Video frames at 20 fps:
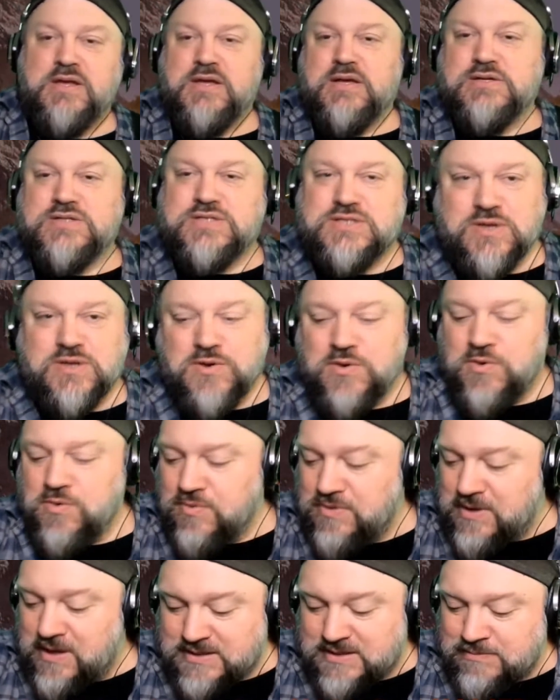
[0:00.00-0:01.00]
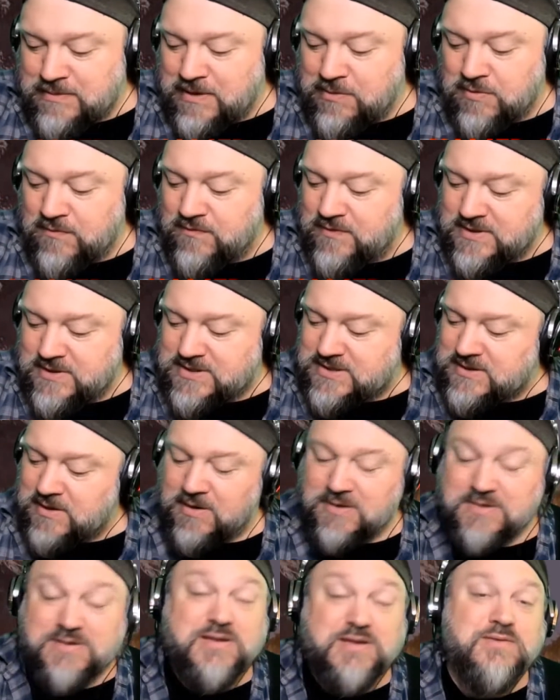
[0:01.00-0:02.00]
So that's my revenge
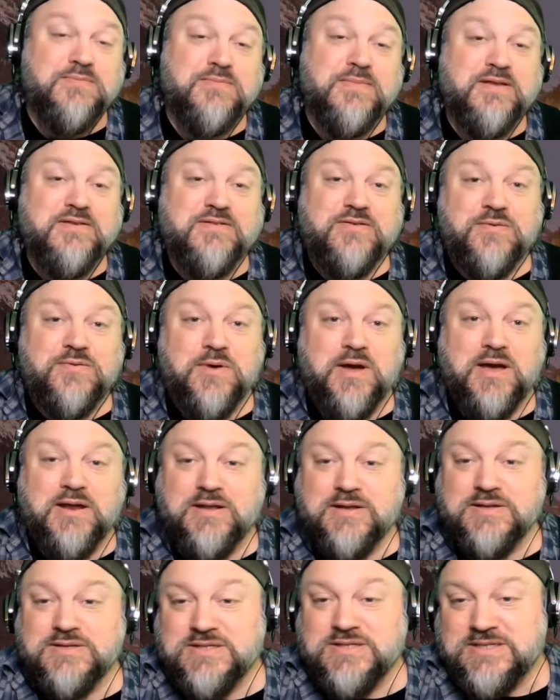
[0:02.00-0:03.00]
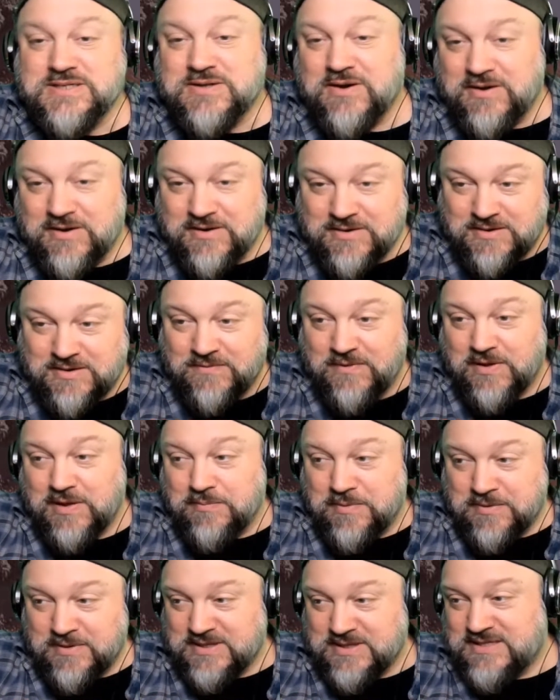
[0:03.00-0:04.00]
song. Didn't mean to write it, just started
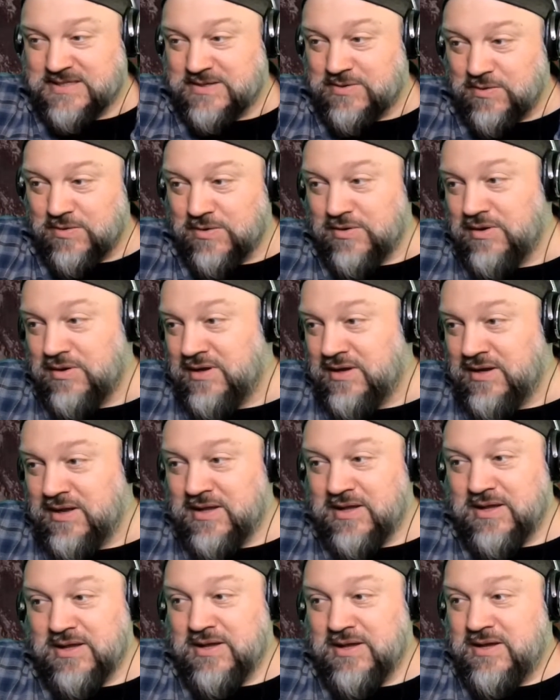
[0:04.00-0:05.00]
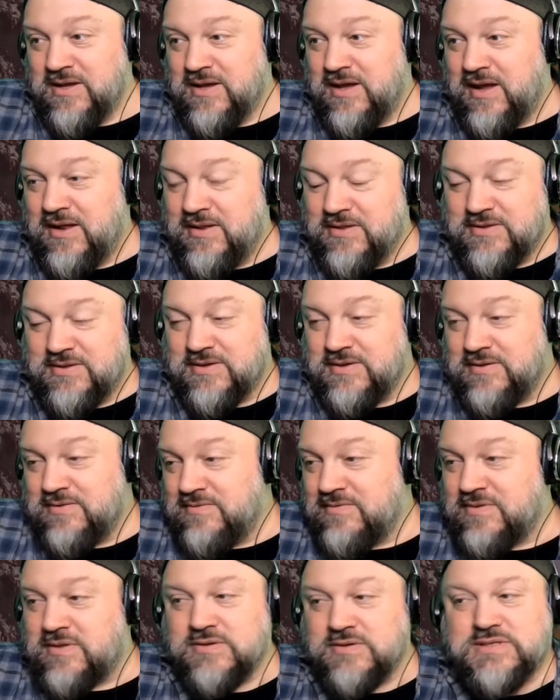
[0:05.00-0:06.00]
developing the story, and
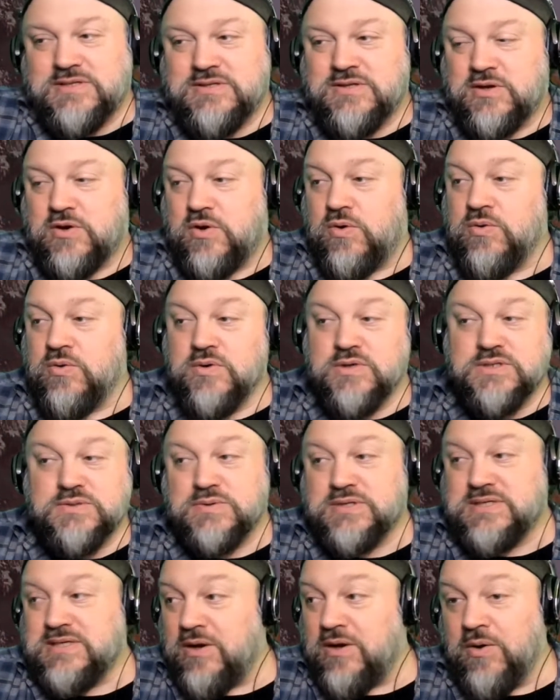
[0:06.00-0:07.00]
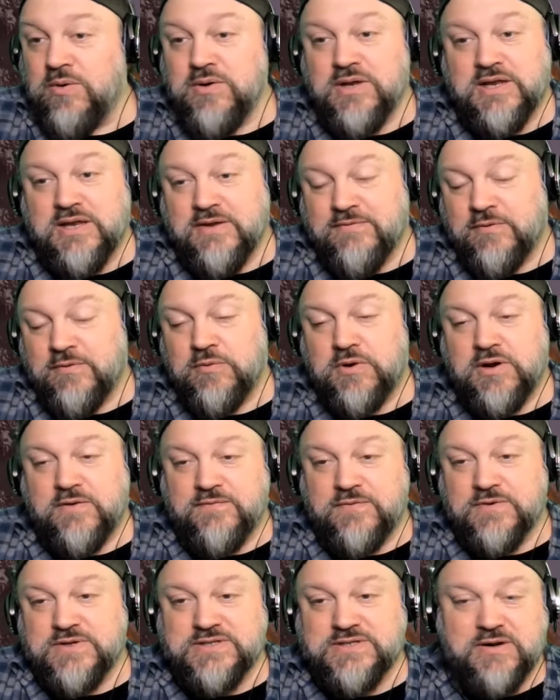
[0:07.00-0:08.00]
the chords were totally different when I
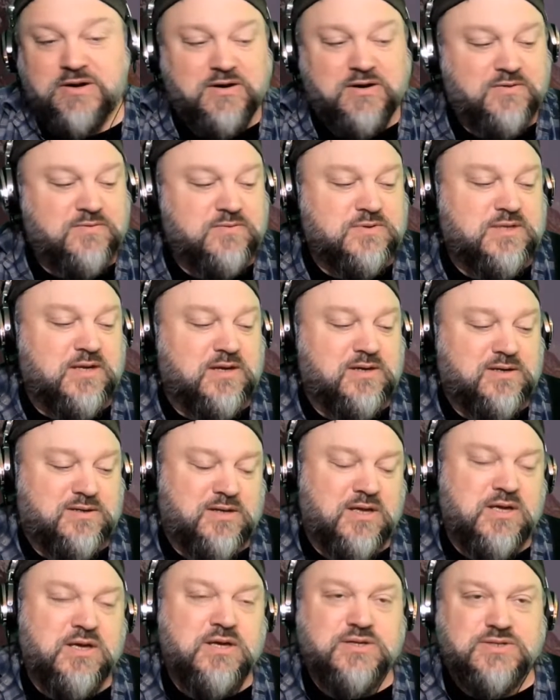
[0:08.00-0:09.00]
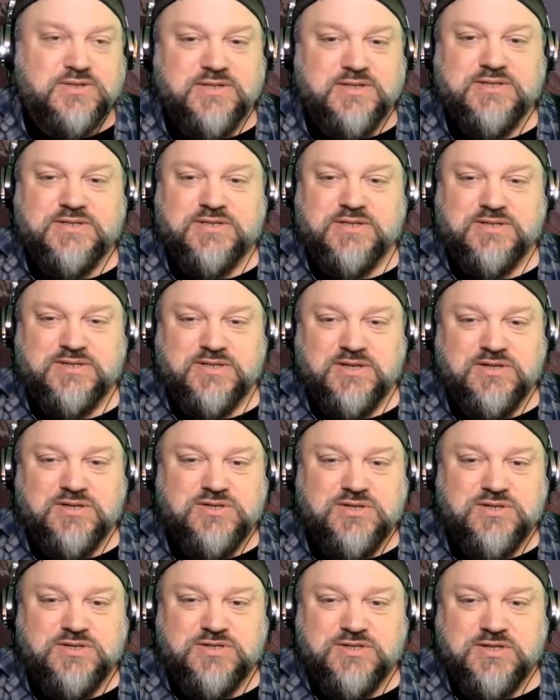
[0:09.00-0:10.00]
first started. It was like jin jin jin
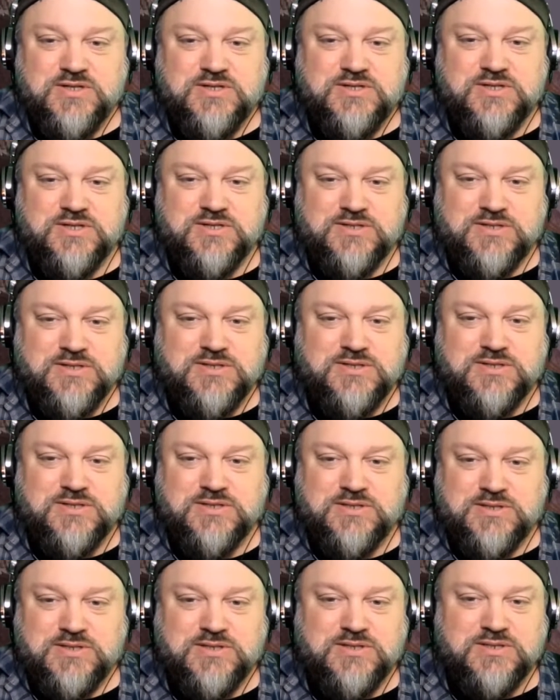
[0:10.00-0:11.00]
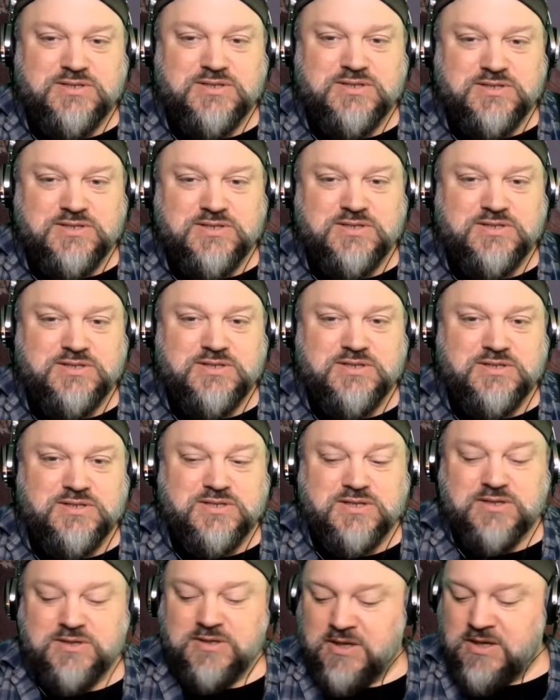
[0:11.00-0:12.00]
jin jin jin jin jin jin jin jin jin
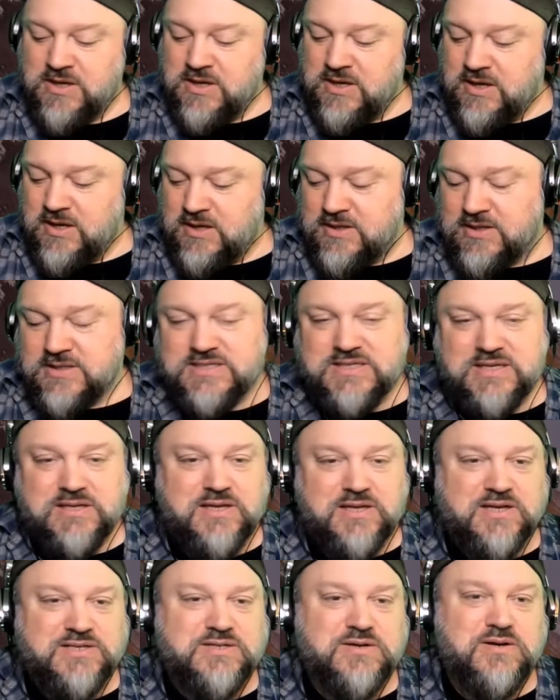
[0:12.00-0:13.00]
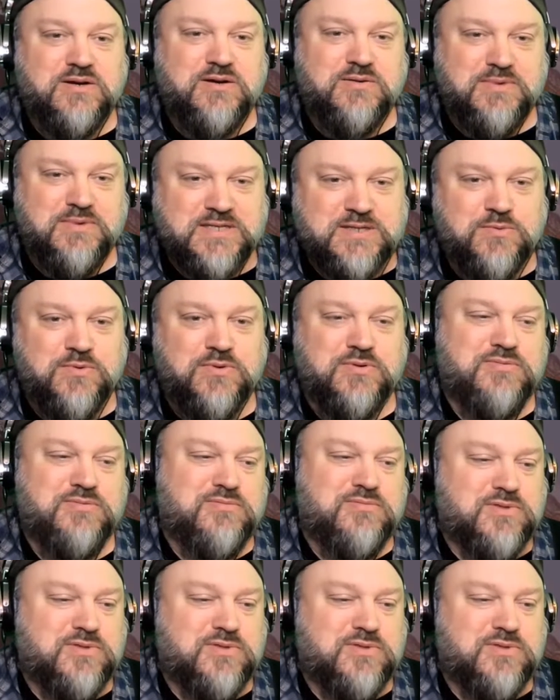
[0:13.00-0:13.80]
jin, and then suddenly I started messing with.